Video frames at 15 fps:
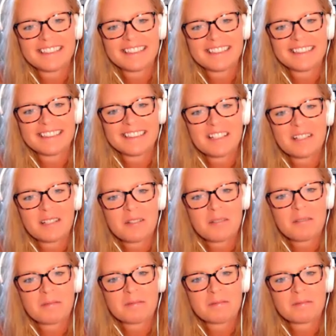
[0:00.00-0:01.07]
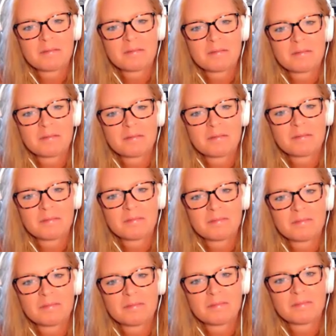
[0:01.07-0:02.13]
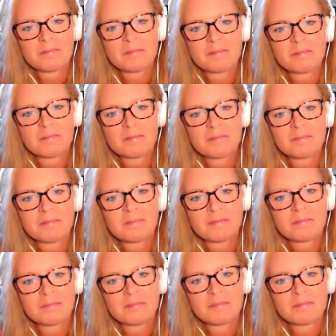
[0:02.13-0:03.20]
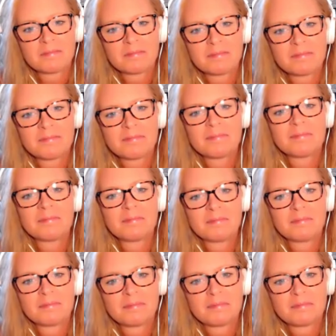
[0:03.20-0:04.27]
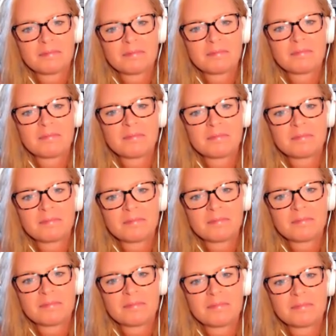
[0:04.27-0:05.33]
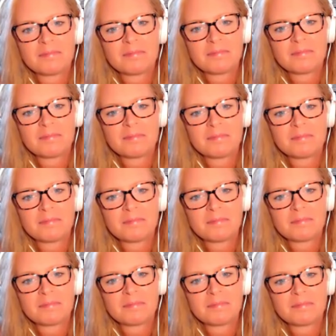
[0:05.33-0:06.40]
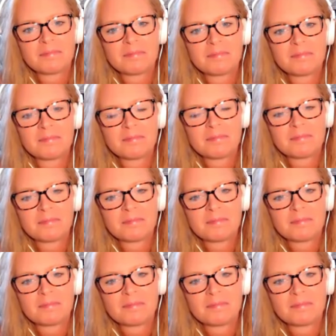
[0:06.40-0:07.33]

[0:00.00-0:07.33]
No words are spoken by the person on screen.